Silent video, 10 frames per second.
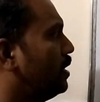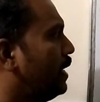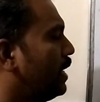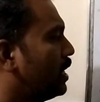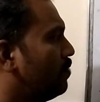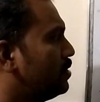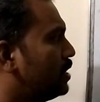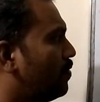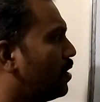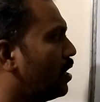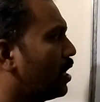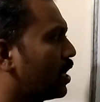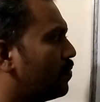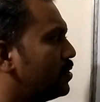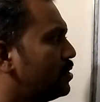data whichever are
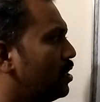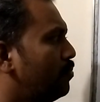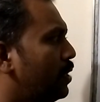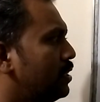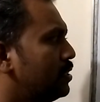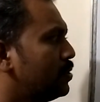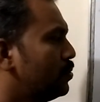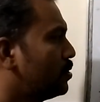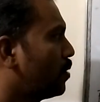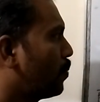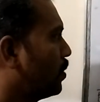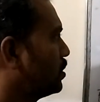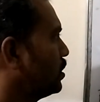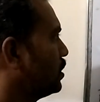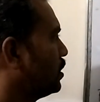requested by this user process,